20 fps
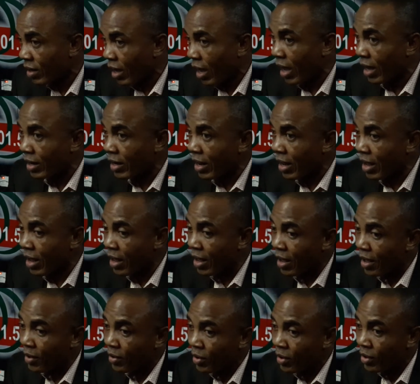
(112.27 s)
And uh,
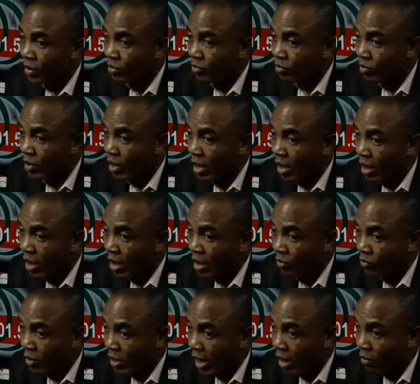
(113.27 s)
uh,
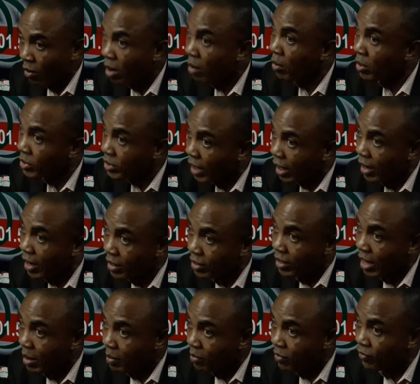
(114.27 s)
when Awolowo challenged
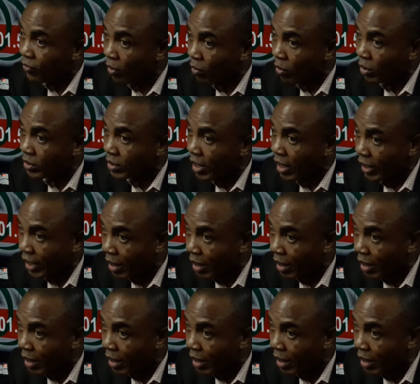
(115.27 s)
them for what uh,